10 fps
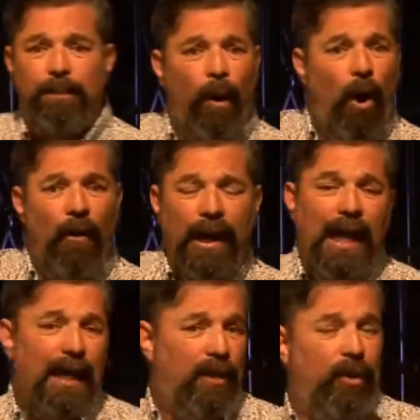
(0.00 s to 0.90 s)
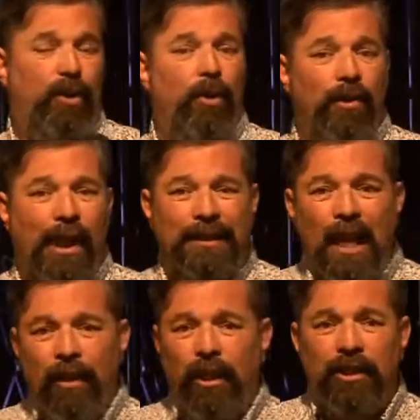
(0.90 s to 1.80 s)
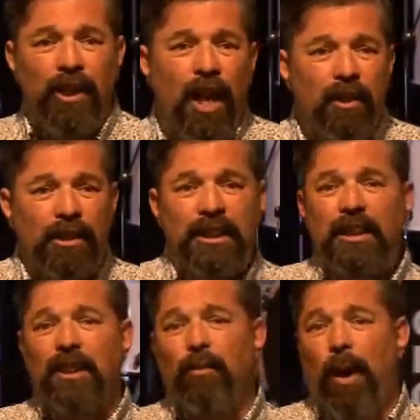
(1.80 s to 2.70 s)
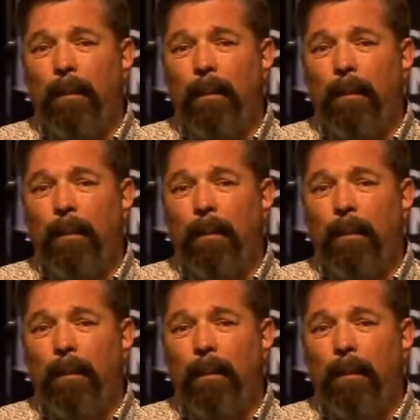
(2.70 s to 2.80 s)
pouring in and you're doing things. There's another season where